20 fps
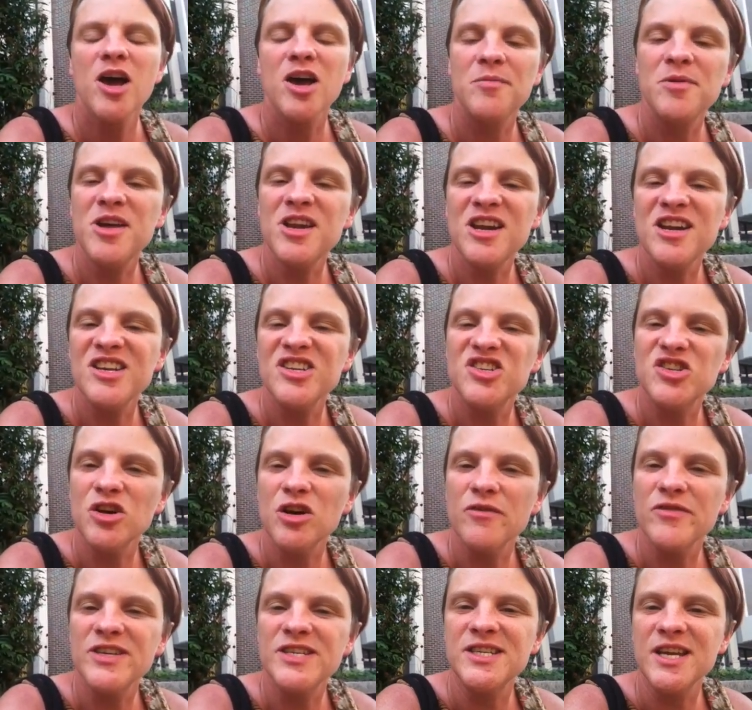community
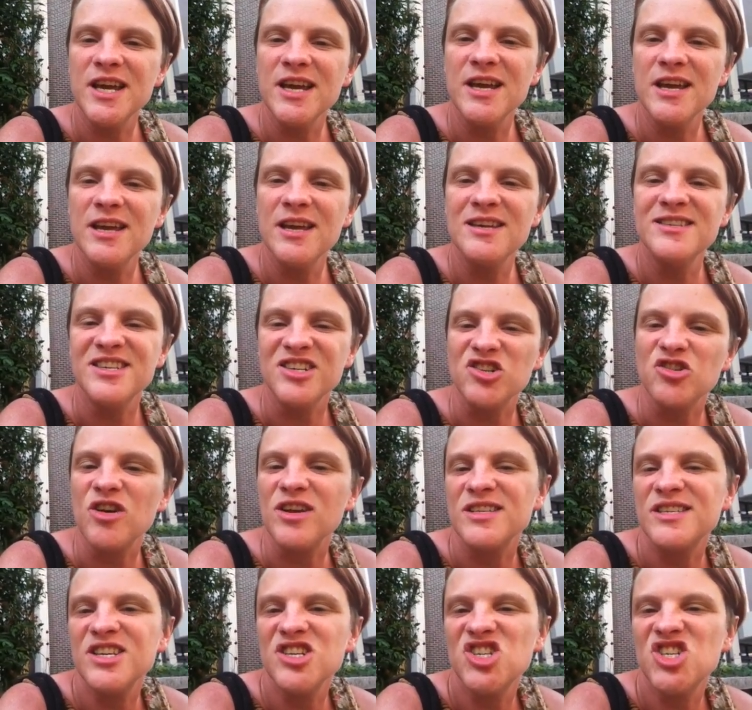services and
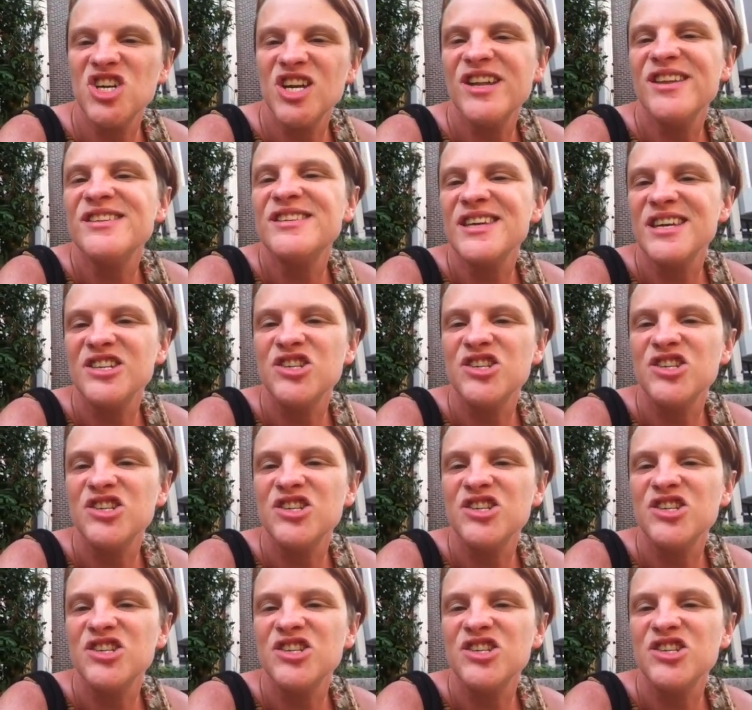transitions